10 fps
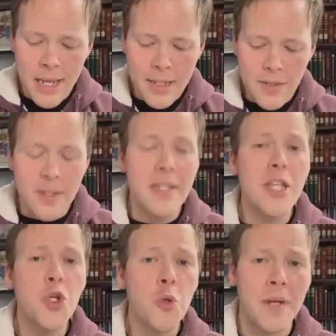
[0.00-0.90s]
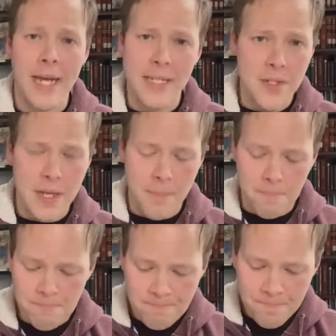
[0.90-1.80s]
is to dehumanize them
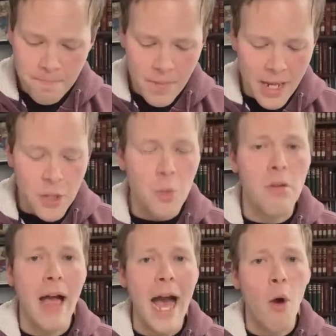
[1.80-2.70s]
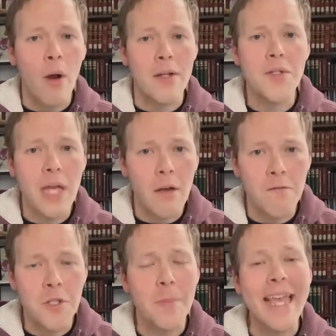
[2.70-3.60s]
and to allow
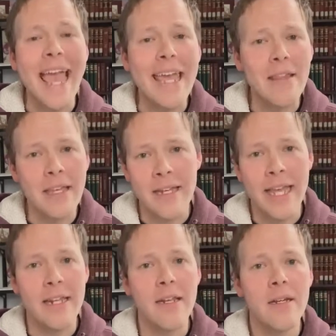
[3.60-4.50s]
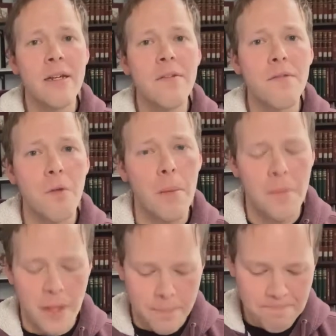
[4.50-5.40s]
ourselves to be alienated
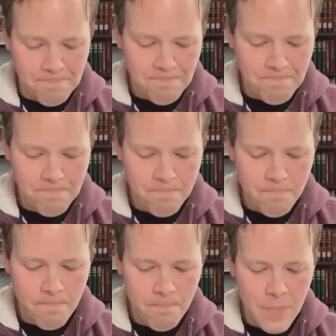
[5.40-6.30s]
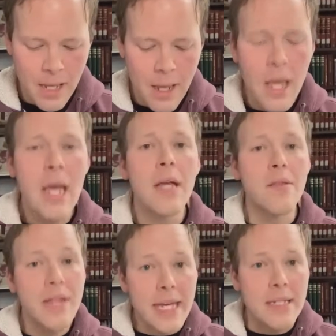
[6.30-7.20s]
from them.
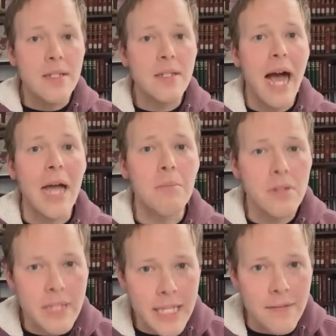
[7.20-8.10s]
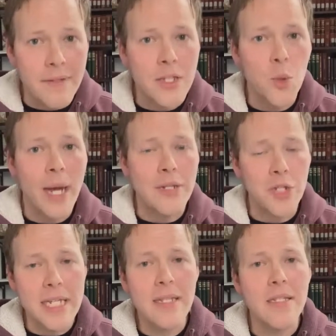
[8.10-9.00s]
This, I believe, is why
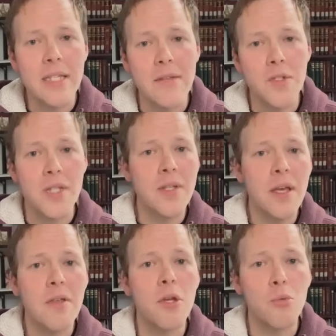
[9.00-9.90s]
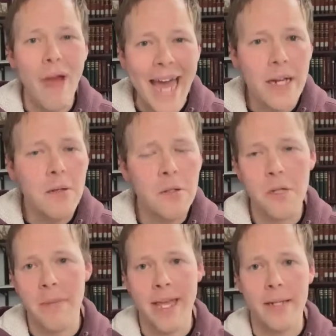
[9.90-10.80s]
Jesus gives us the radical
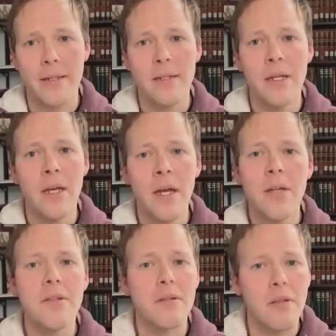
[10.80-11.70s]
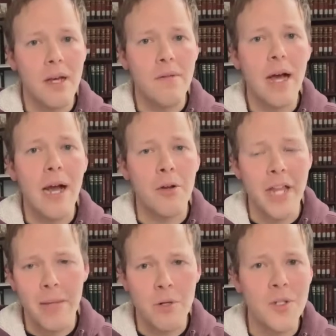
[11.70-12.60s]
command to love our
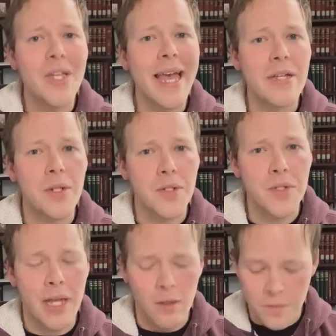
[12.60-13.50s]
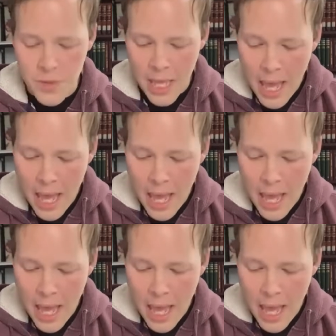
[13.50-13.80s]
neighbors as ourselves.